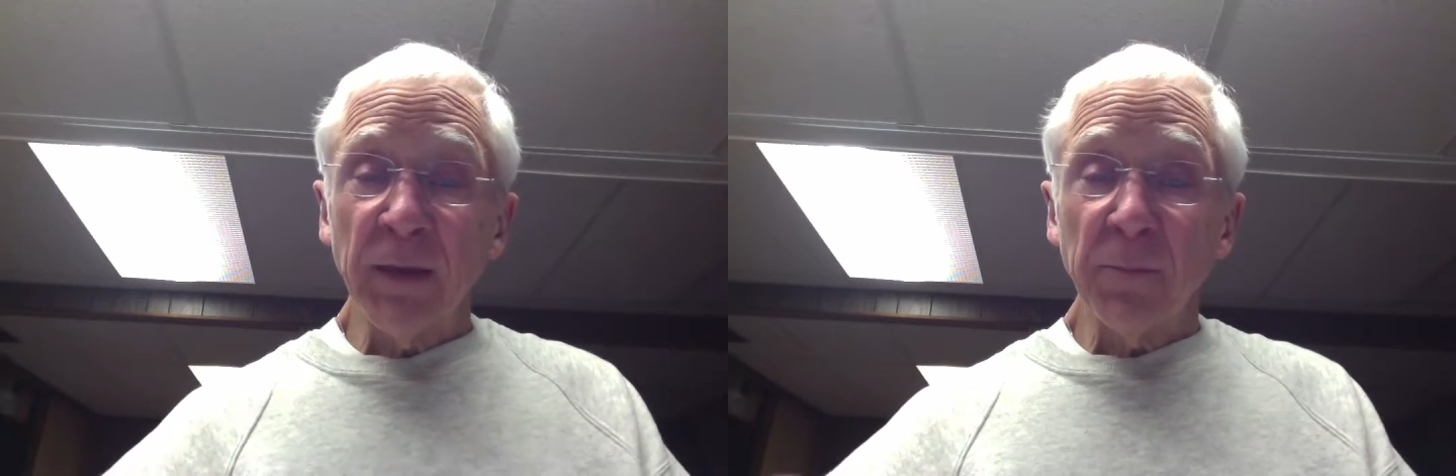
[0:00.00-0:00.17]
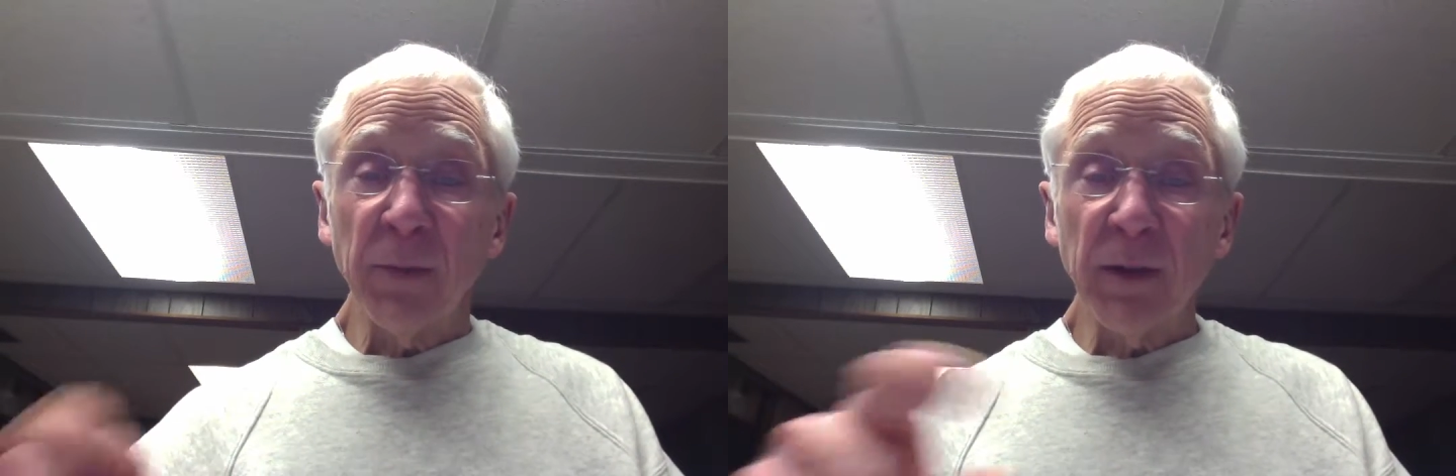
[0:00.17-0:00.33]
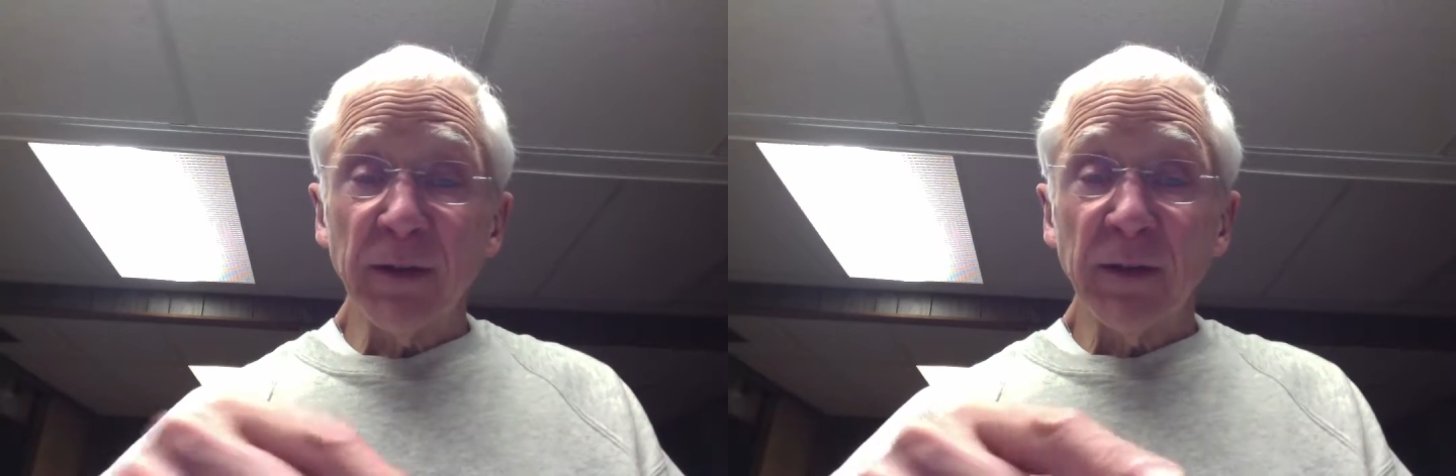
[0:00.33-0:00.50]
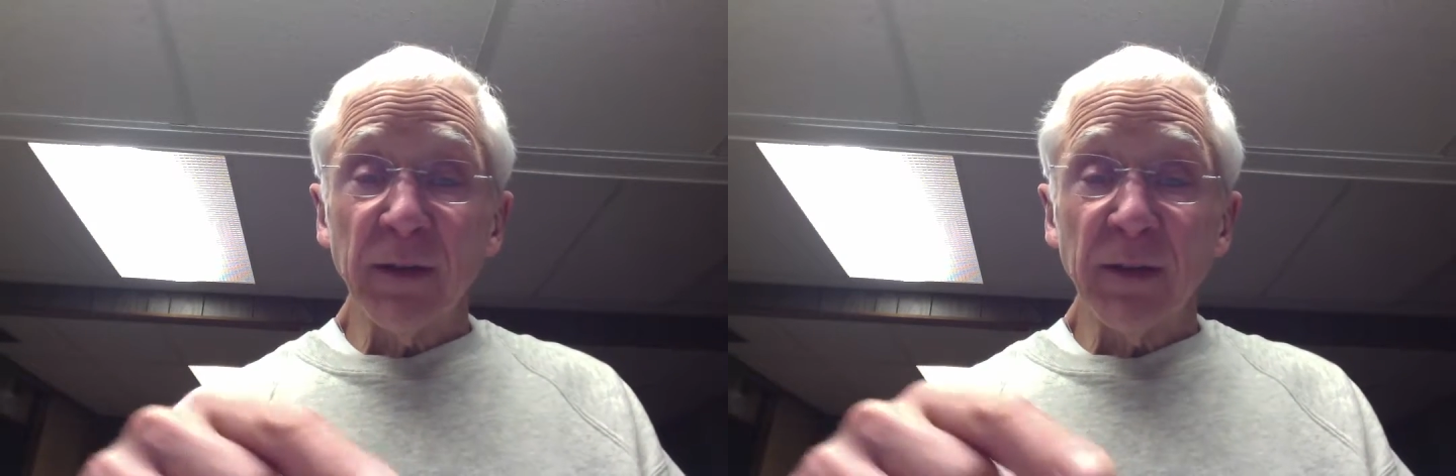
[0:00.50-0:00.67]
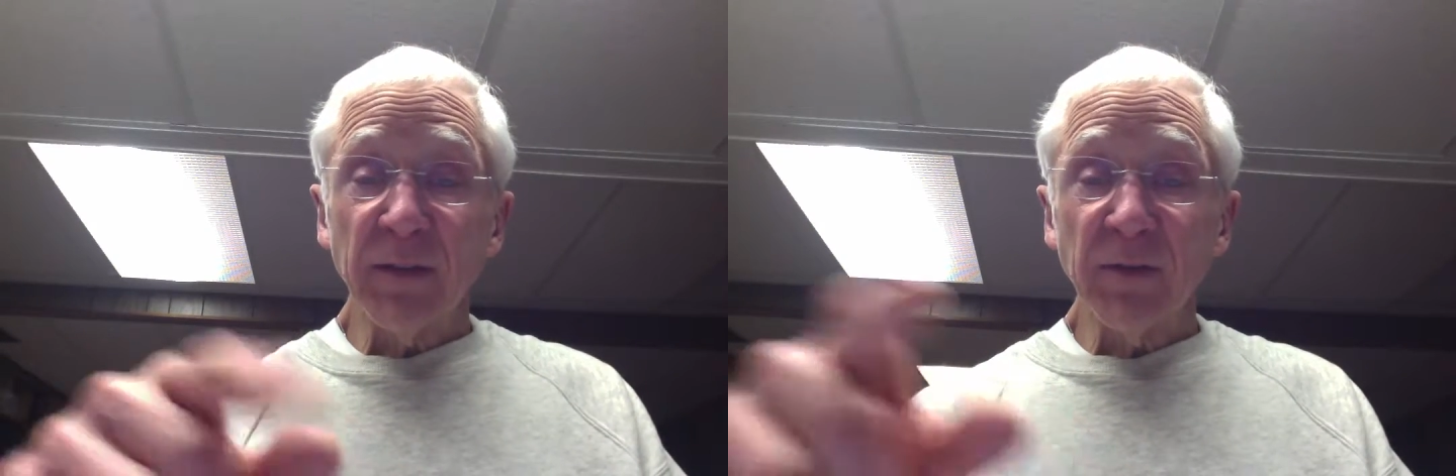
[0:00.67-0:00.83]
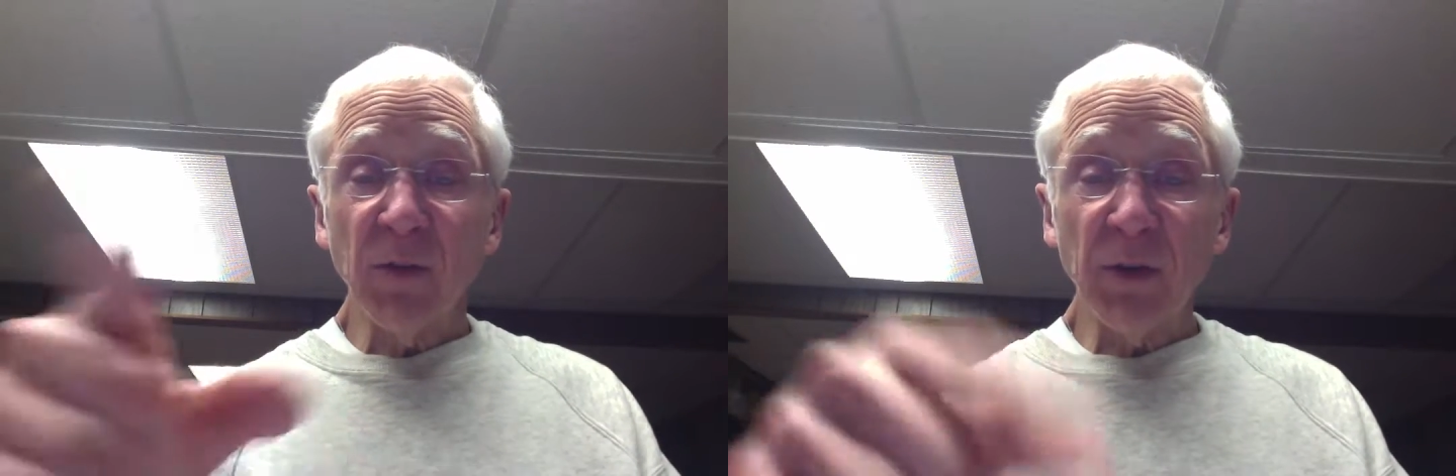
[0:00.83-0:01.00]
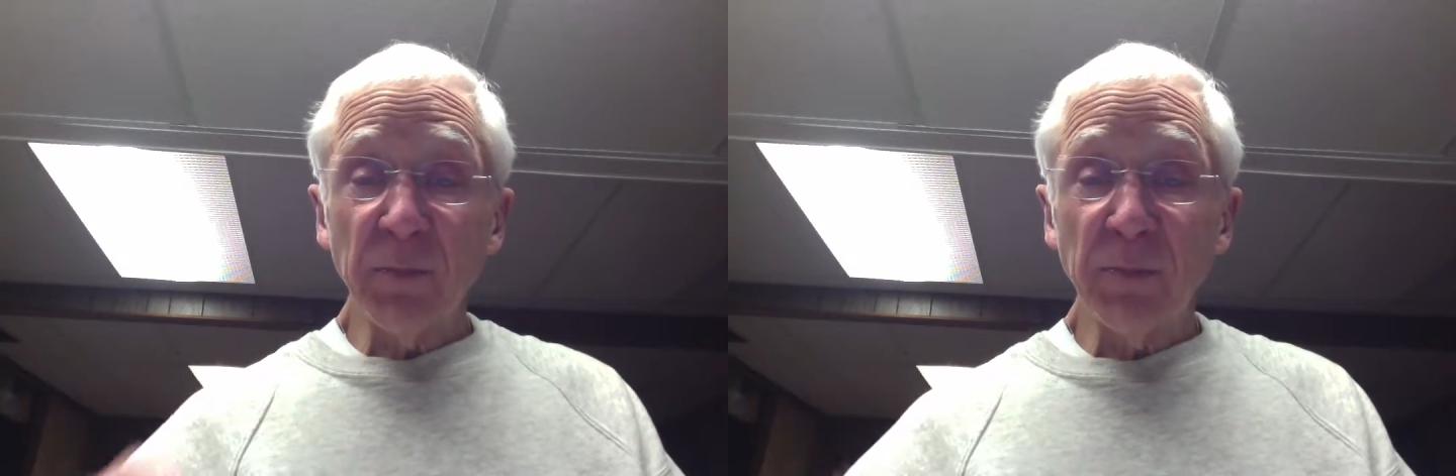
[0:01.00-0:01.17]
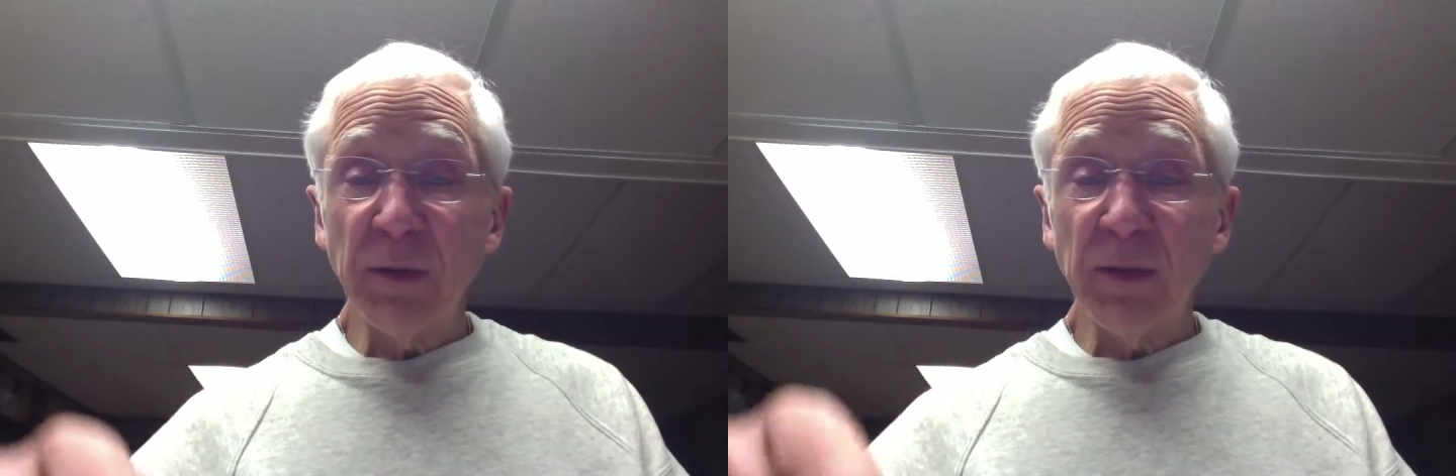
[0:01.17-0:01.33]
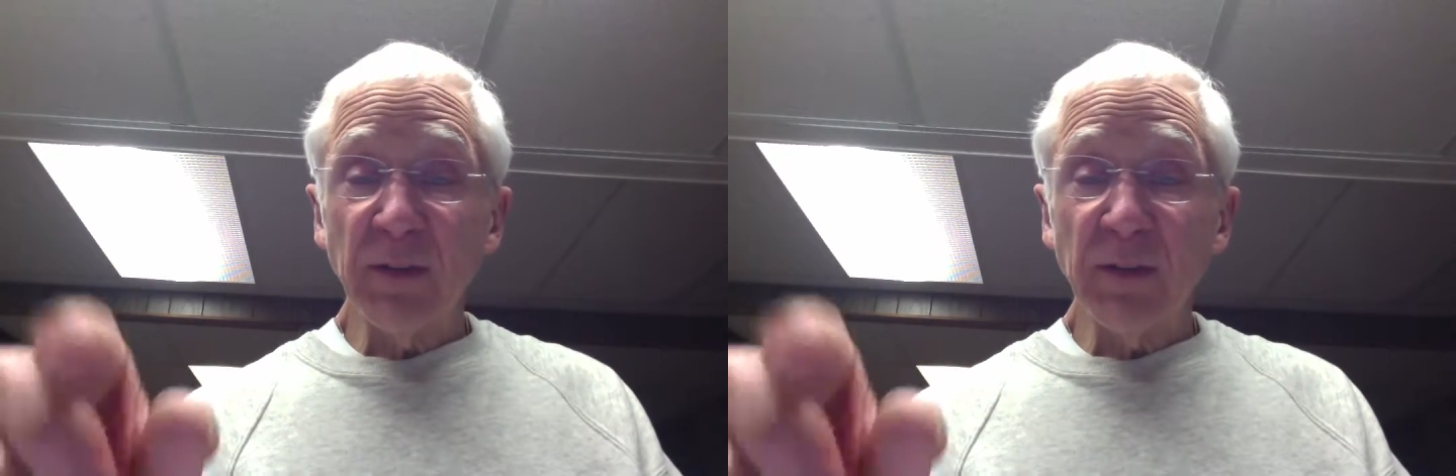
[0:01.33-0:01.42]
but story B